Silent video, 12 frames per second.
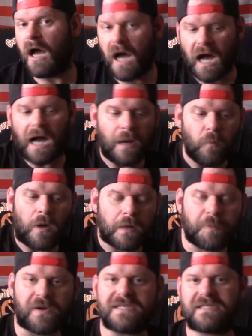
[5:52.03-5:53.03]
I want
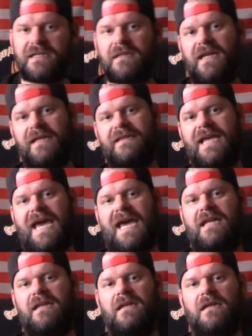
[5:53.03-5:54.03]
a president like that.
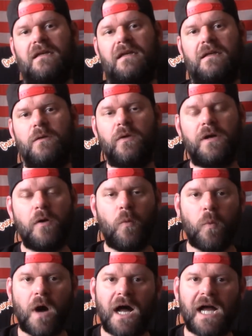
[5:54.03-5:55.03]
You want to know
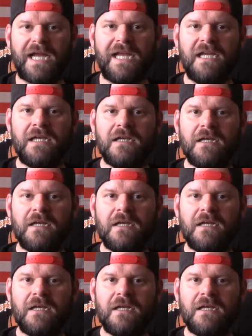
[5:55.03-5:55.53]
why?